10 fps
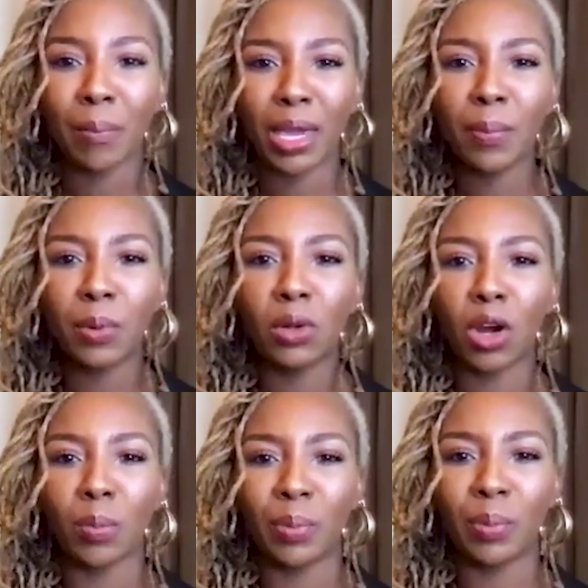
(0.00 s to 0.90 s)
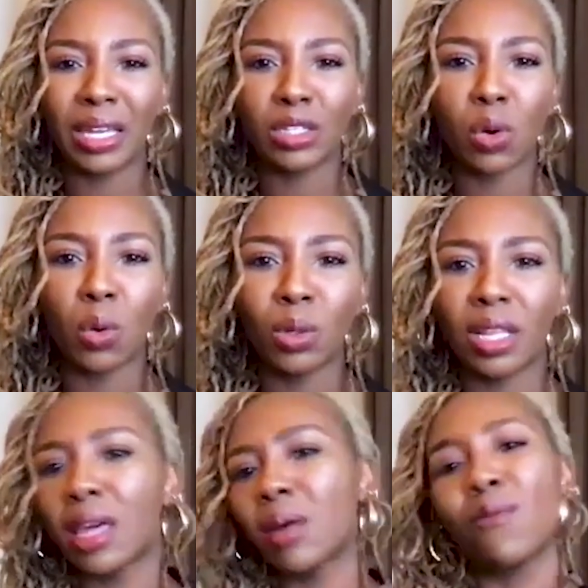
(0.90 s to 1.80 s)
People are being told
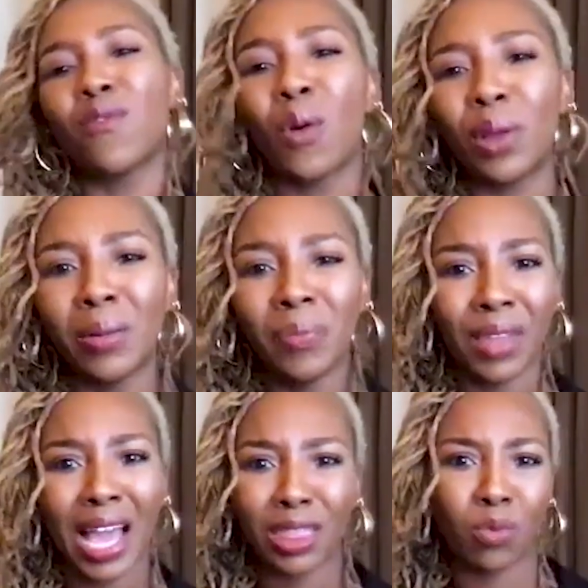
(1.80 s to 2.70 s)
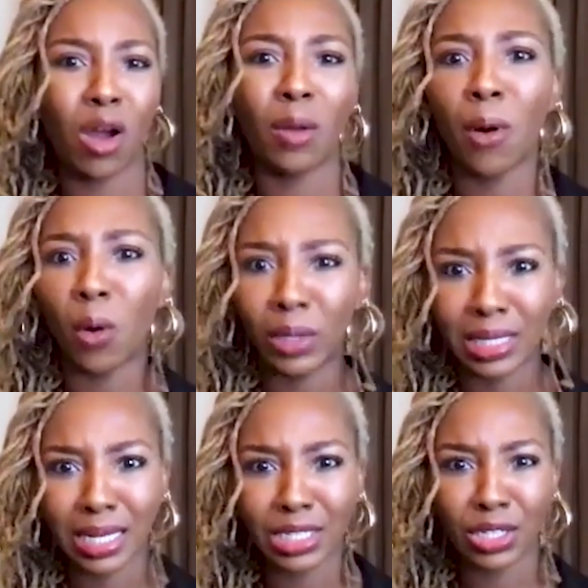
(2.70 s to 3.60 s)
that they voted at the wrong polling
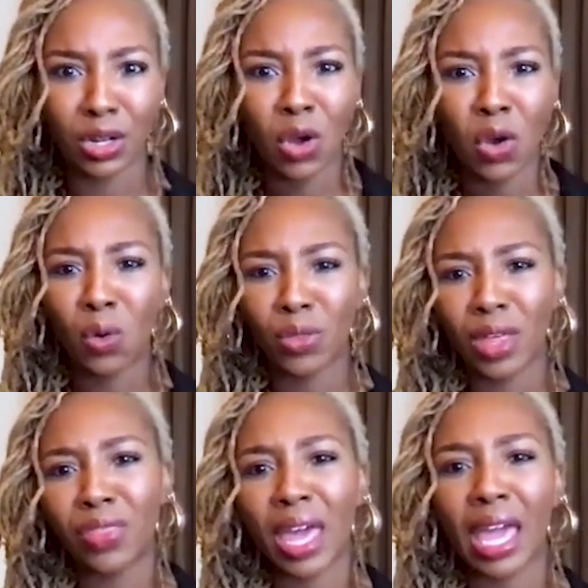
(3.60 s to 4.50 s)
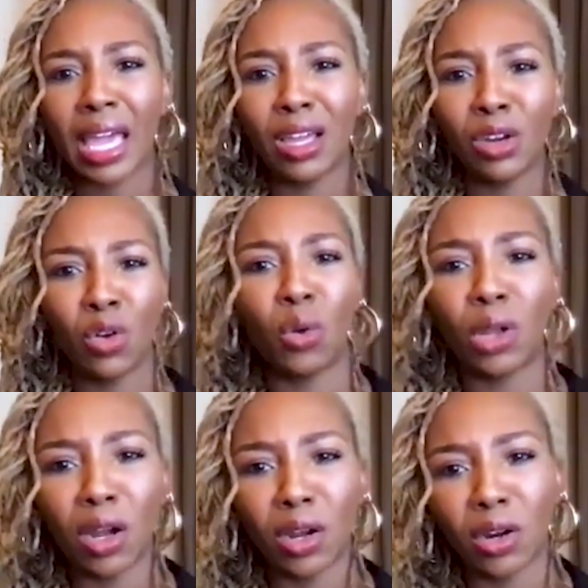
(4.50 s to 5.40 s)
station, or that they no
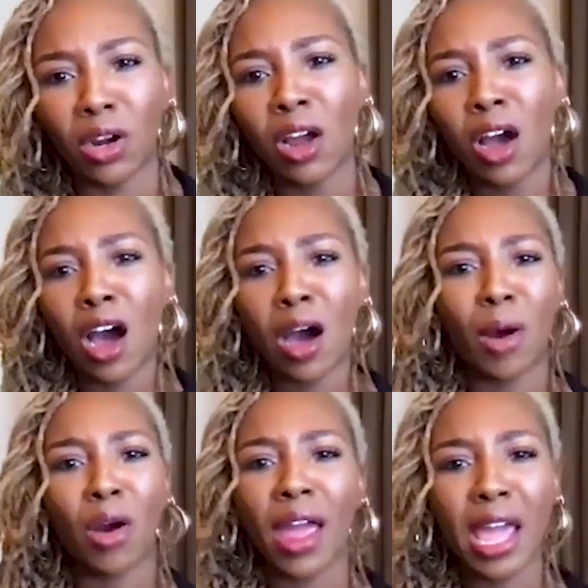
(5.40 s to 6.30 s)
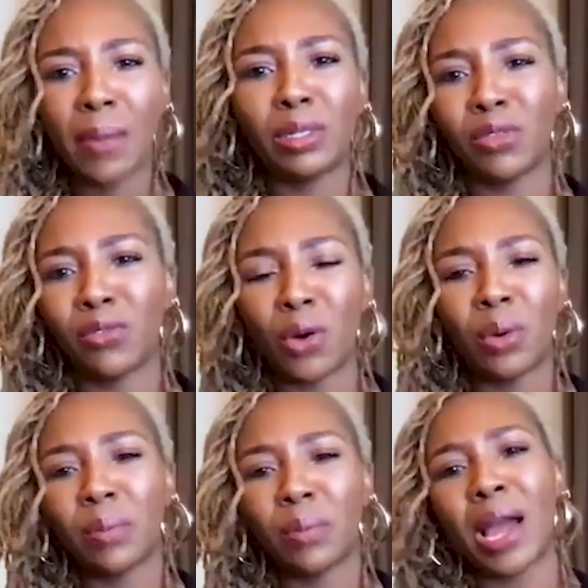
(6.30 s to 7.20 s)
longer are able to
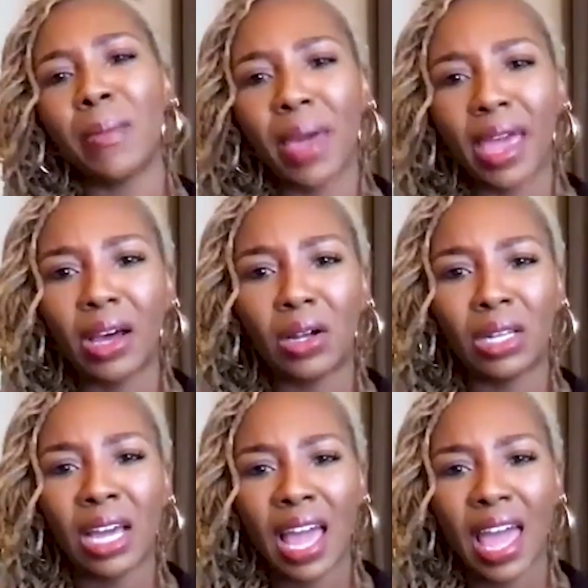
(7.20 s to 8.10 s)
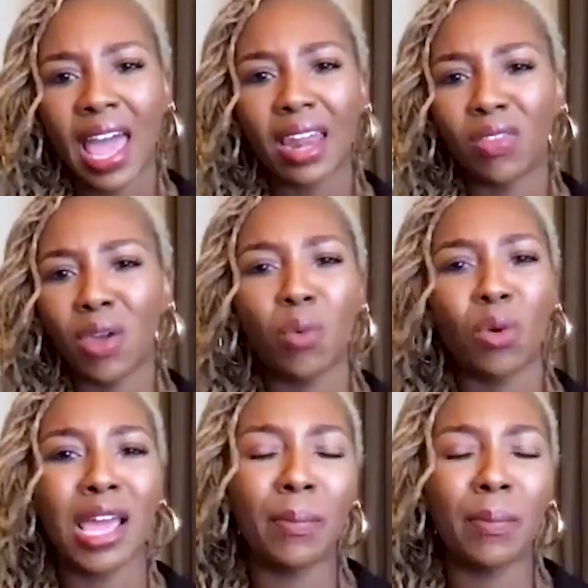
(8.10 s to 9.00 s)
vote by mail, and they
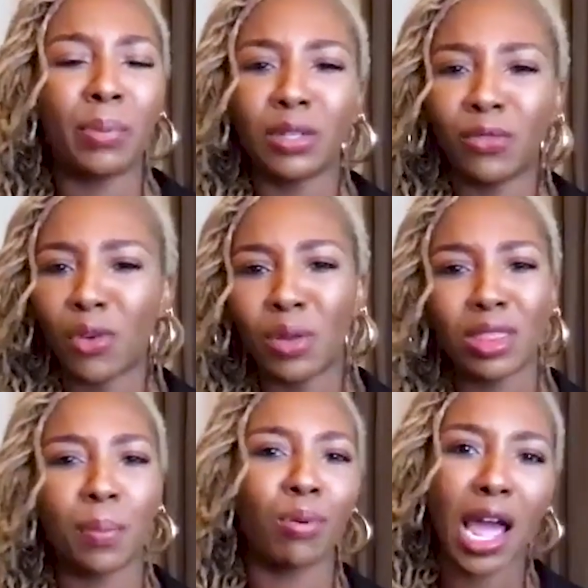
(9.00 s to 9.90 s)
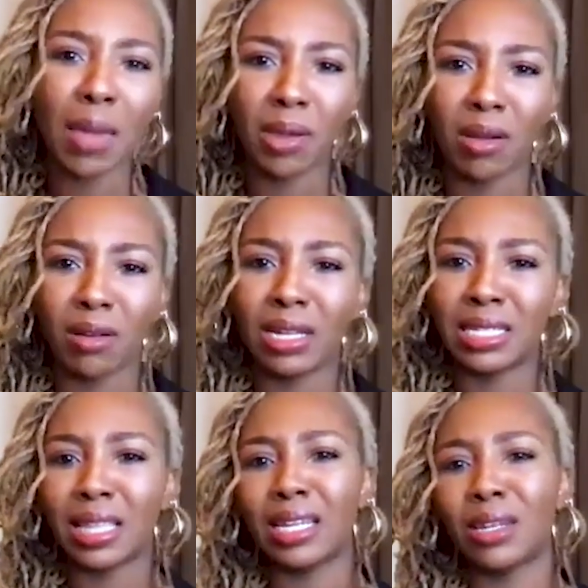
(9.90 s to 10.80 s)
weren't able to vote in the primaries
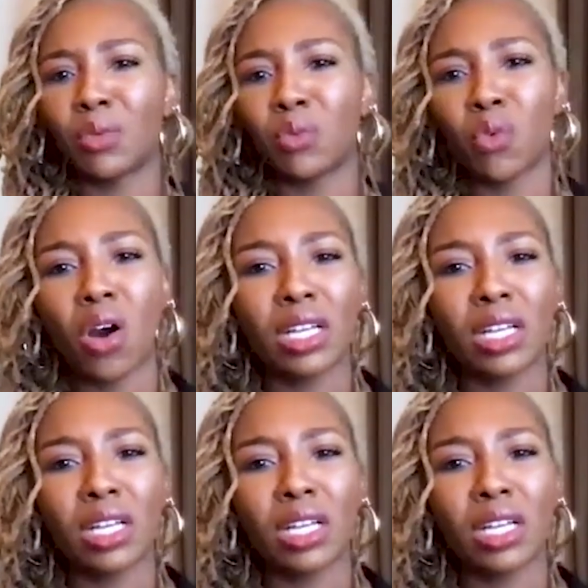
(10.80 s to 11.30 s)
and they did it wrong.